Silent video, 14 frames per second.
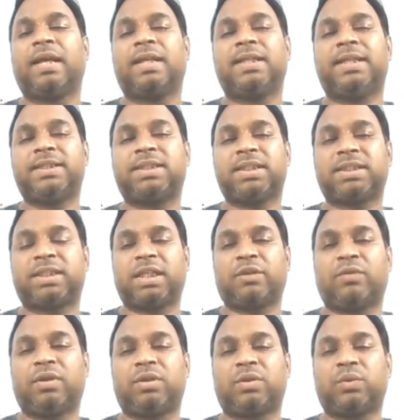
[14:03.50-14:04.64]
This is
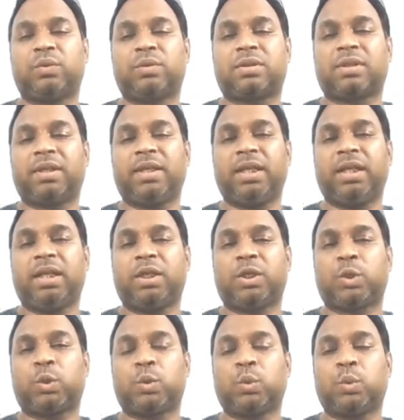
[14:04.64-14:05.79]
equal to
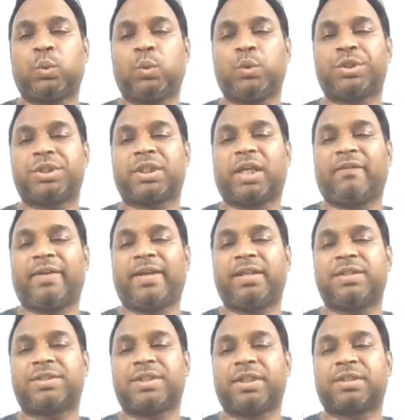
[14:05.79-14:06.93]

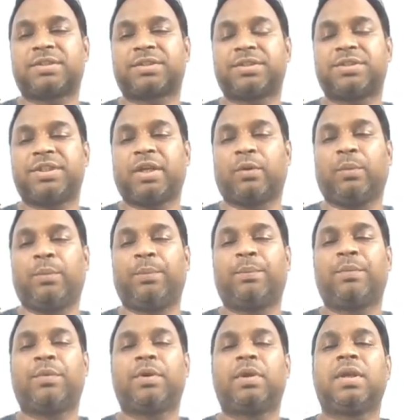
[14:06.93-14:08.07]
32760.
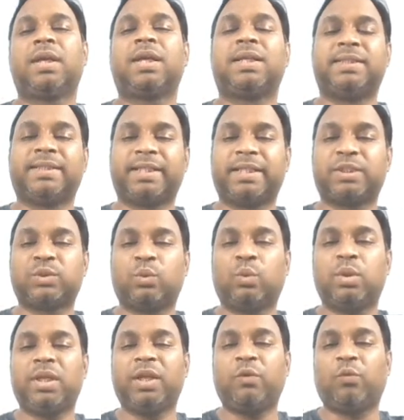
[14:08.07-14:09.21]
There is
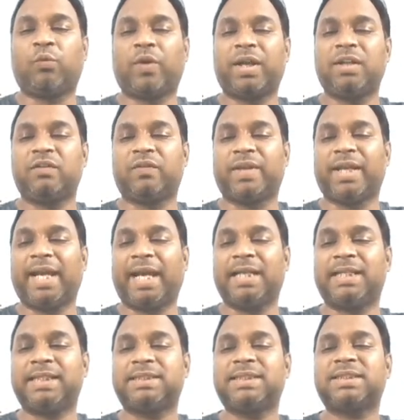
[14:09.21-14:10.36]
only one way, and
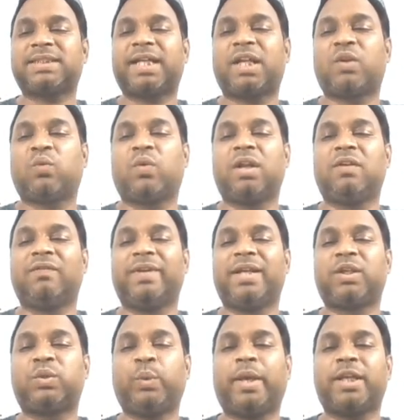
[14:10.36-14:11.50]
this is that one way
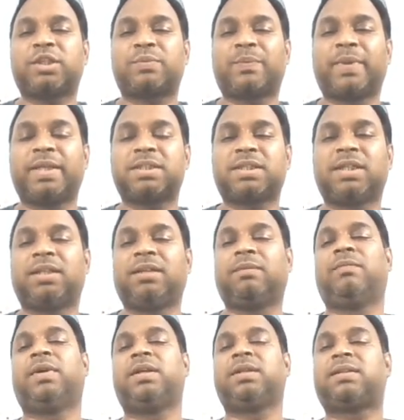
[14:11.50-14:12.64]
to express the
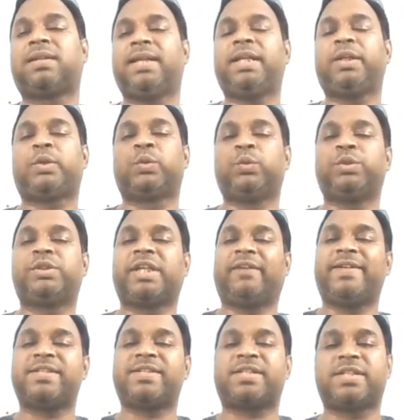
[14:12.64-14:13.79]
number
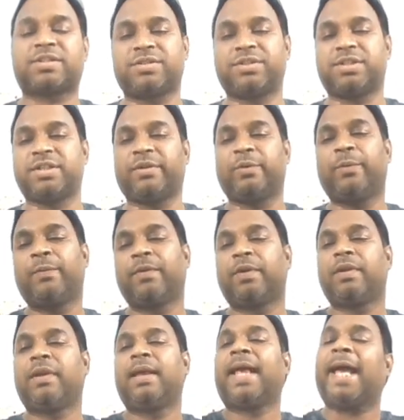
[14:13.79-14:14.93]
32760
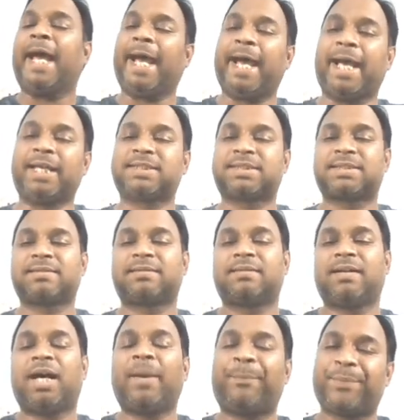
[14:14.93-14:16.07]
as
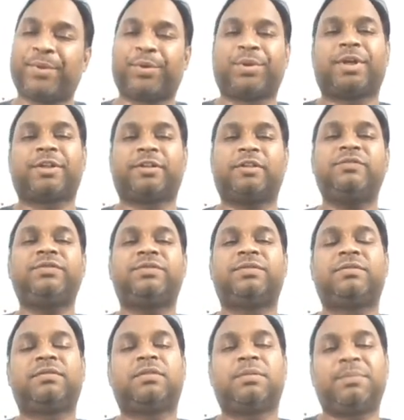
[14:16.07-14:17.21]
a product of
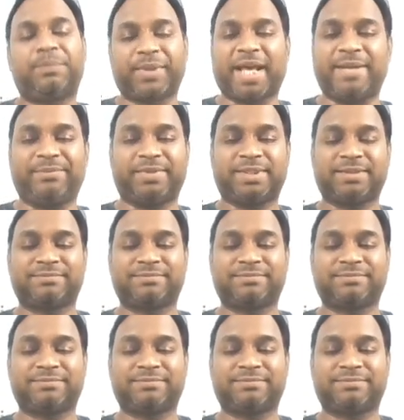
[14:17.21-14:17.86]
primes.